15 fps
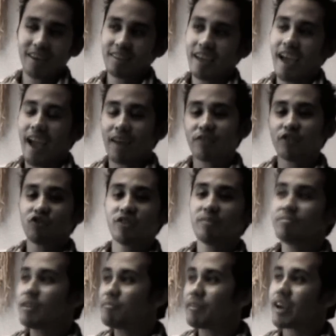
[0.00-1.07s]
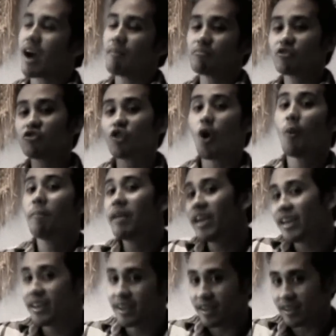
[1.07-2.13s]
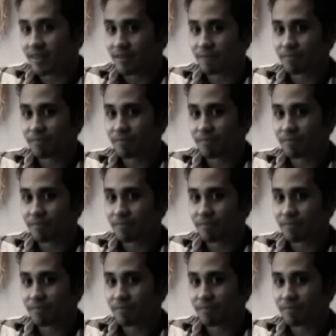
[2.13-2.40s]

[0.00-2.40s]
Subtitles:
If the Dream Team becomes so big